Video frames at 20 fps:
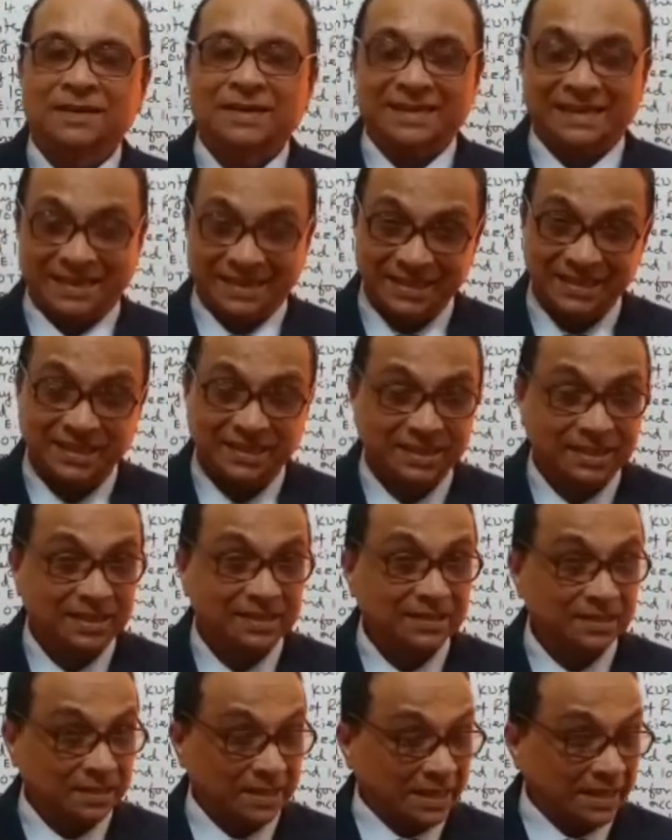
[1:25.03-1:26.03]

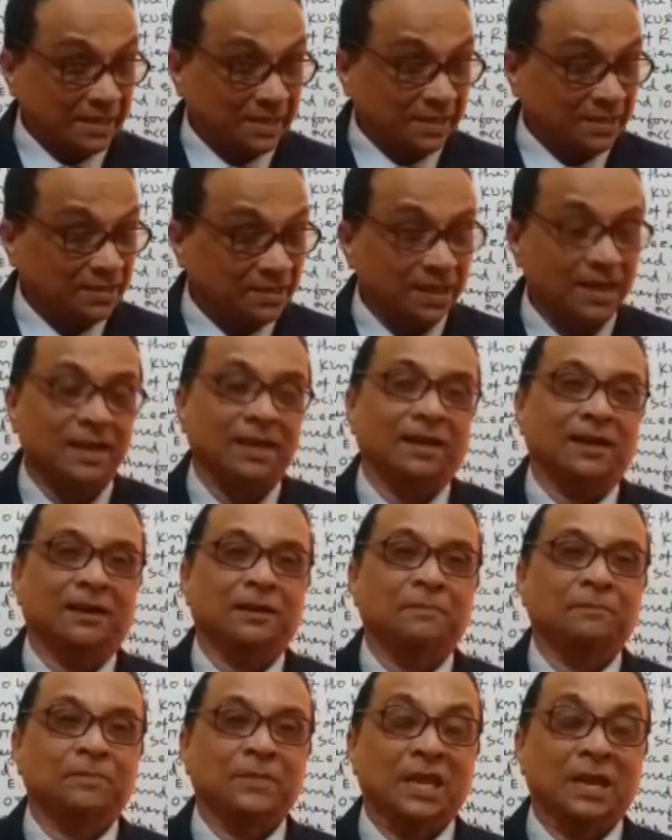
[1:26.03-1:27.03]
discussed in detail
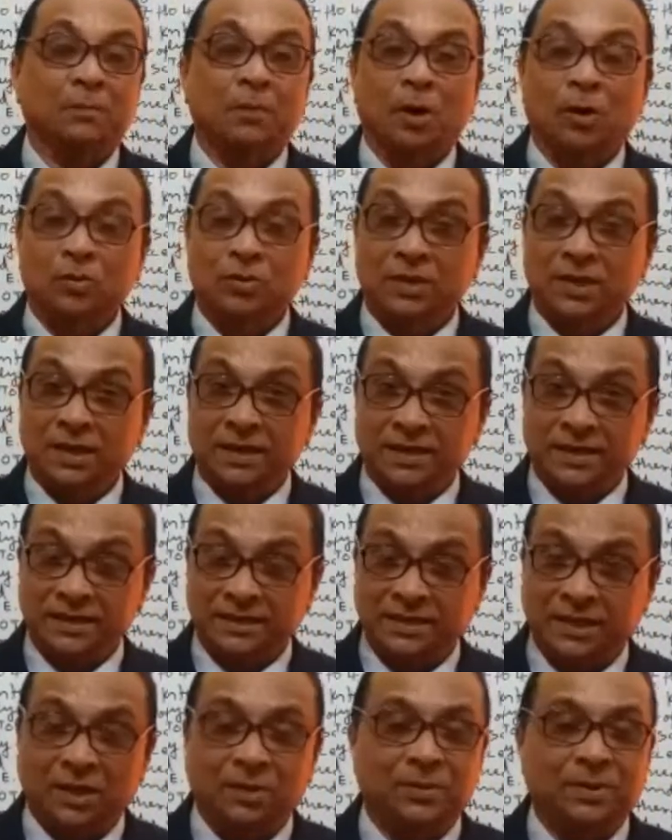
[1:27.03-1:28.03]
about their
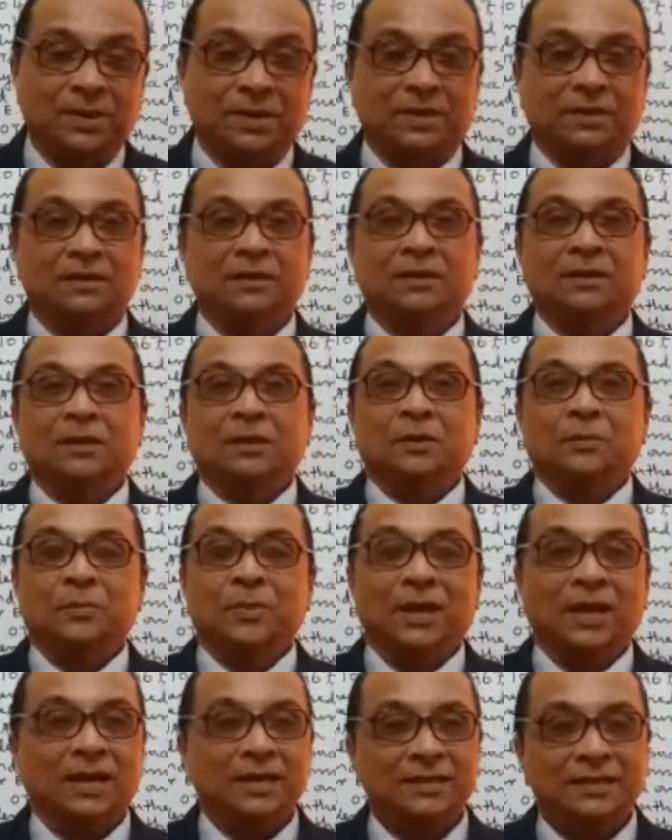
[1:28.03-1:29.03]
discovery,
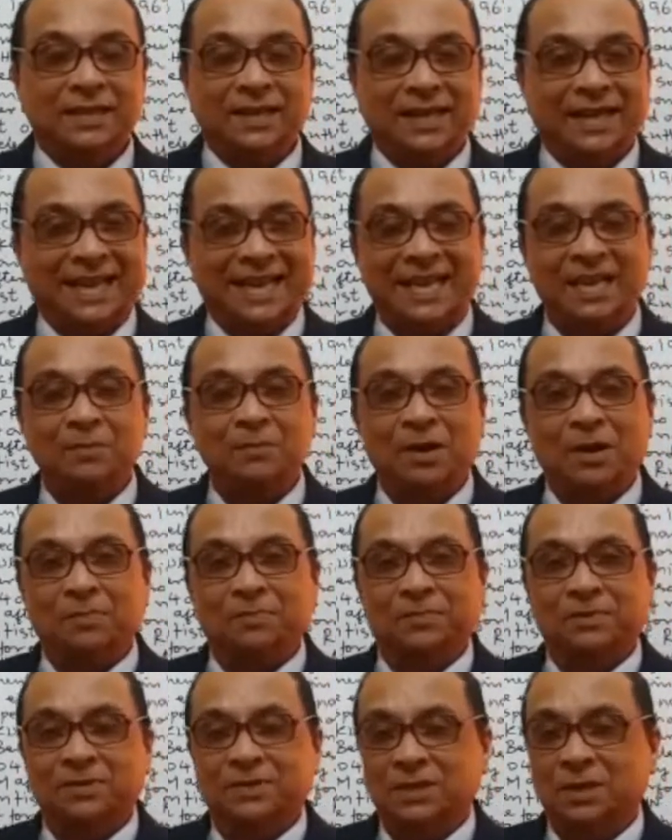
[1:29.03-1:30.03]
because they came
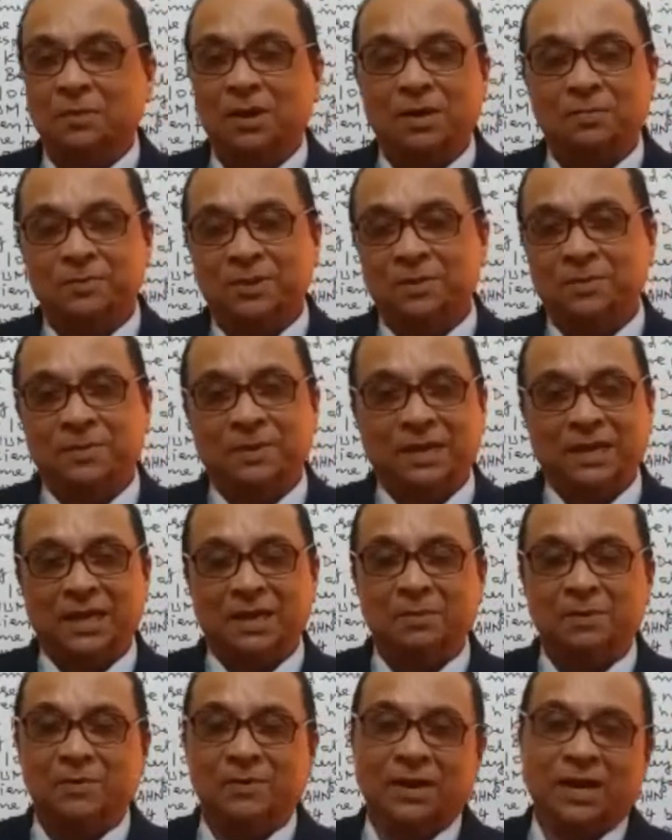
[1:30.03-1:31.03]
up, some of them they
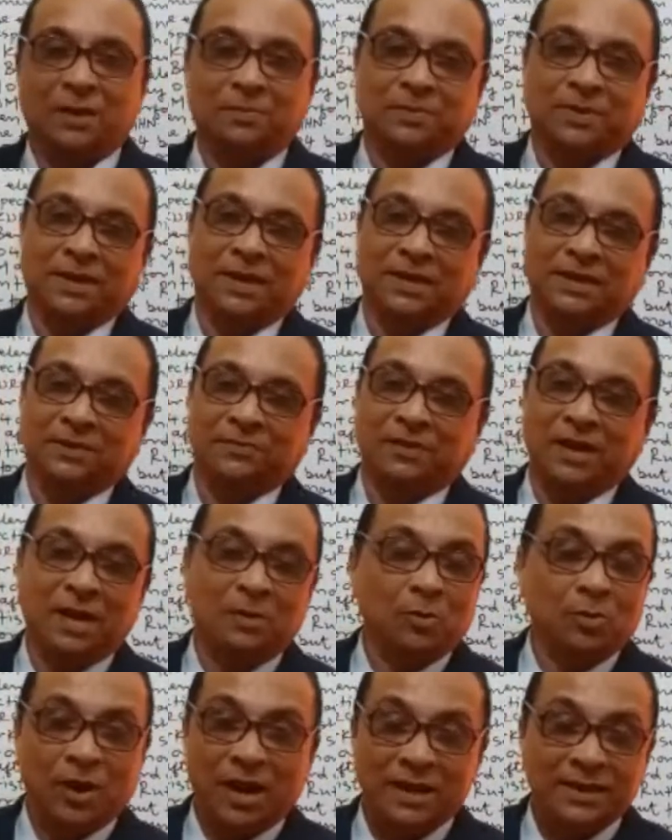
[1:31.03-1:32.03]
came even after eighty-five
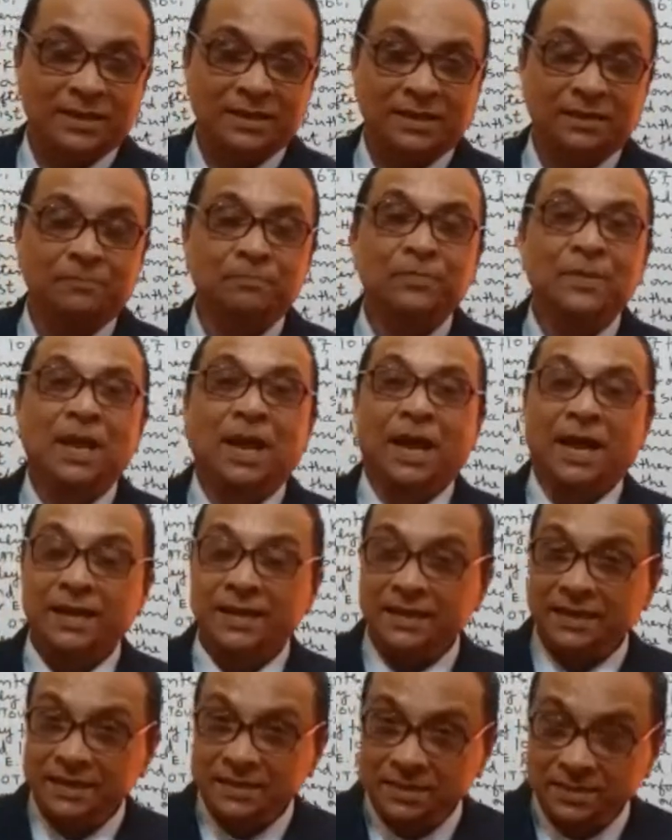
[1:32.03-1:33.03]
or ninety, and
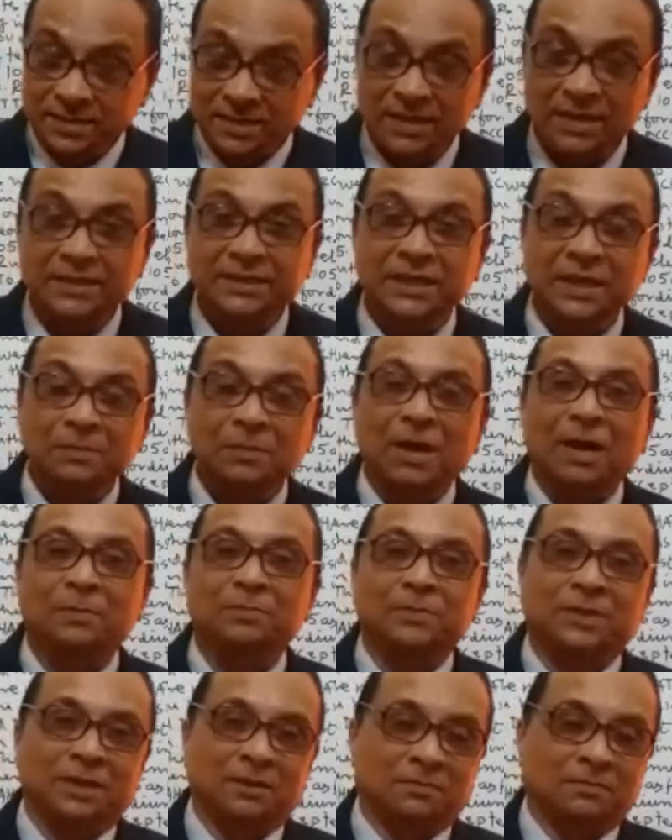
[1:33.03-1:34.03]
still some
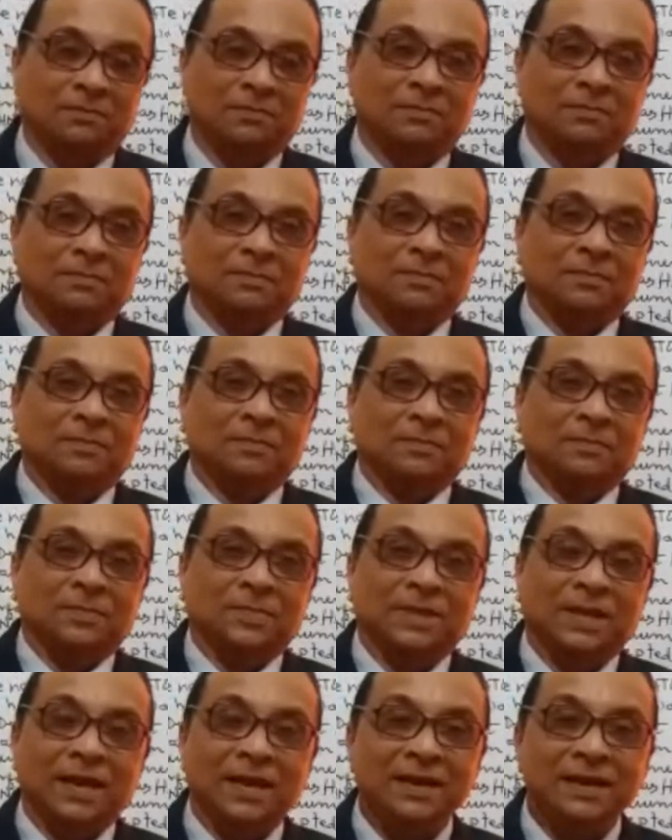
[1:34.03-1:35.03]
of them
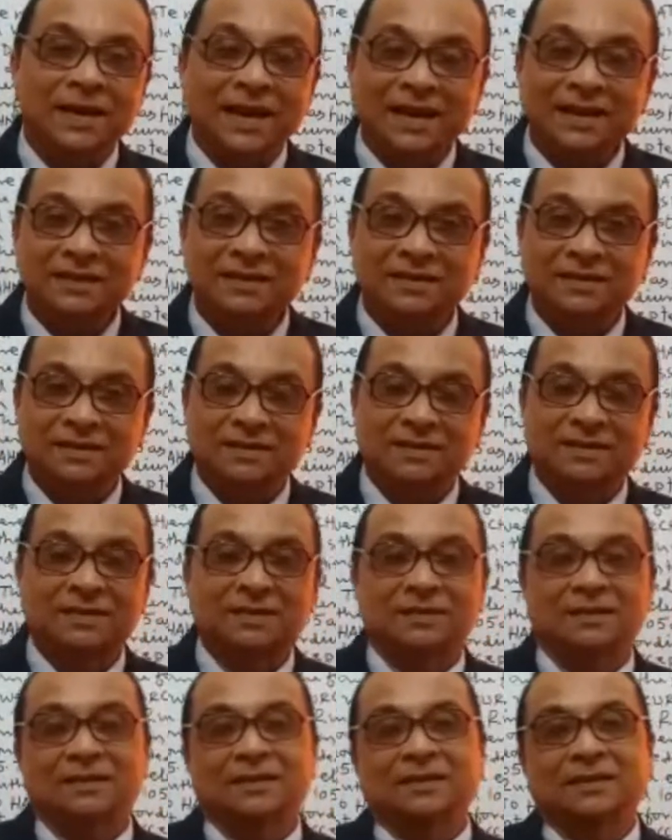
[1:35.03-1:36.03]
they are not
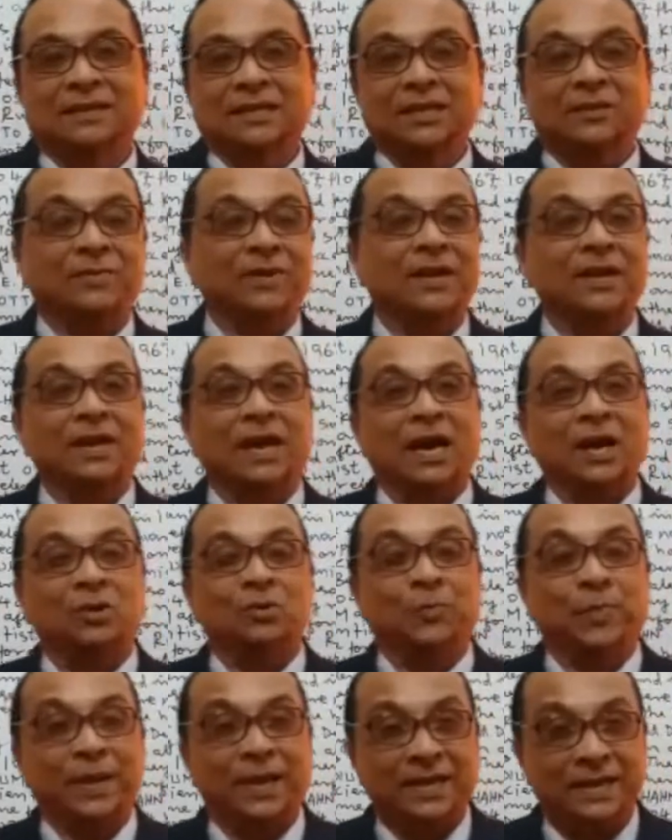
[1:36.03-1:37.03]
uh, given
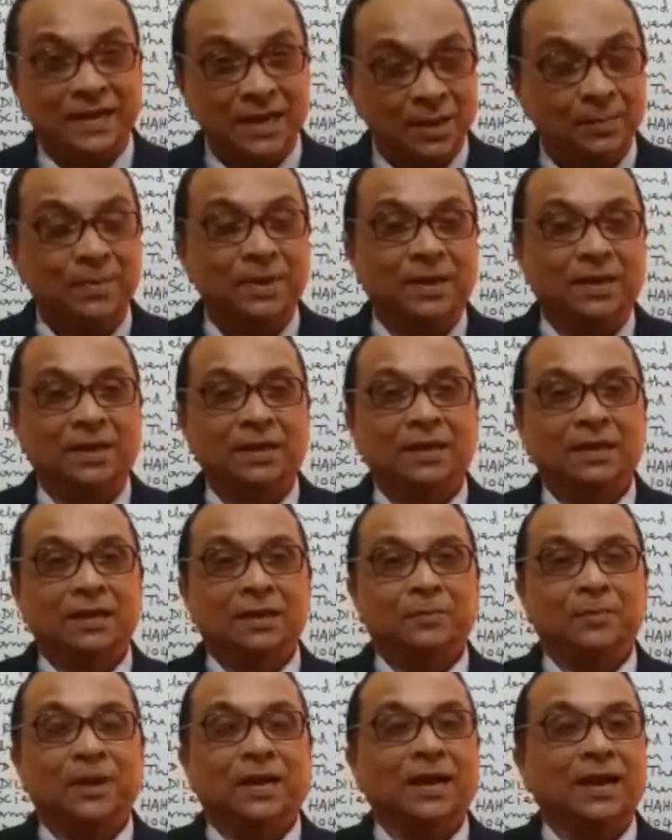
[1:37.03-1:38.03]
IUPAC naming,
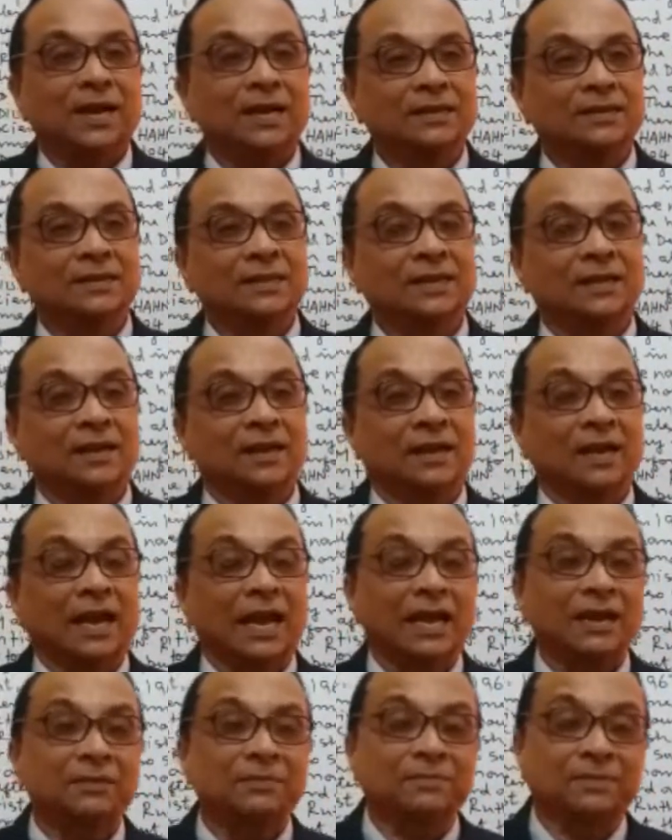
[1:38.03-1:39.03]
because their
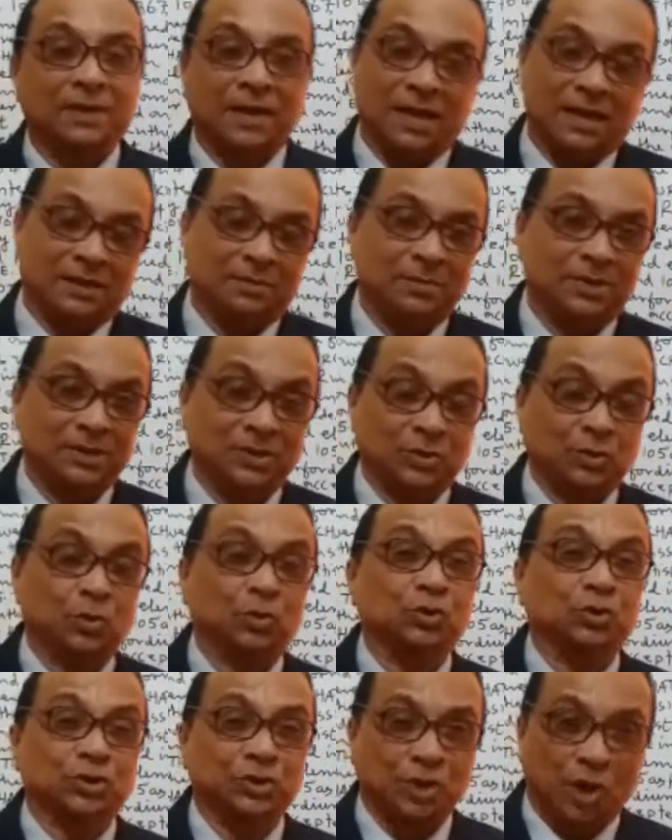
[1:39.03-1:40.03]
lifetime is
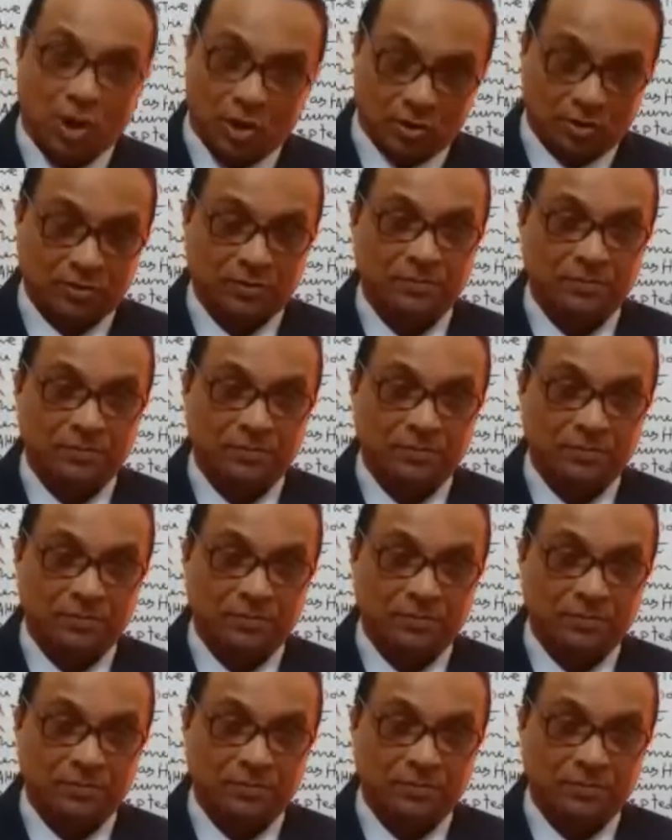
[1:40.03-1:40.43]
so short.